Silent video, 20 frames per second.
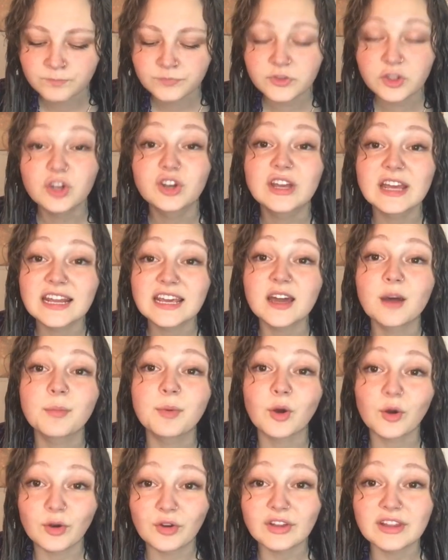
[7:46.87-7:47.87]
you're getting up
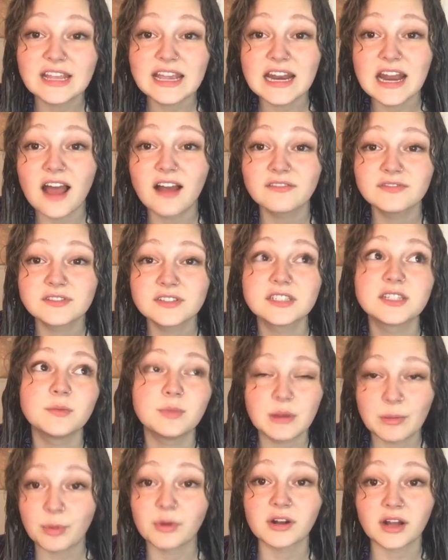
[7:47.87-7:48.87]
early enough to
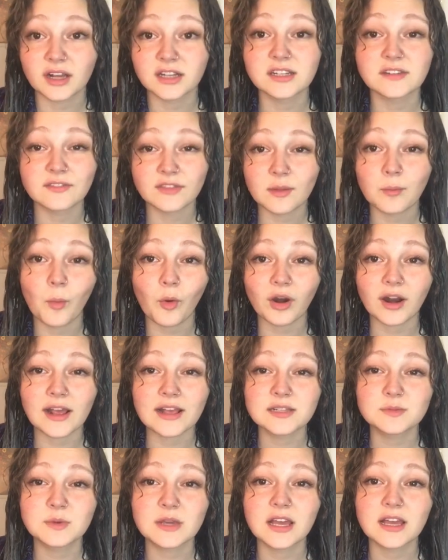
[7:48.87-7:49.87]
be productive in the
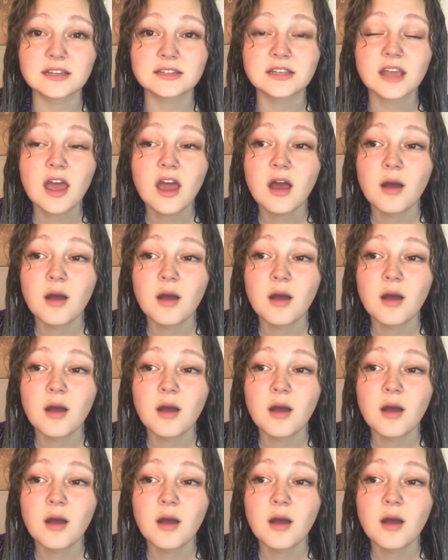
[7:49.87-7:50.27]
mornings because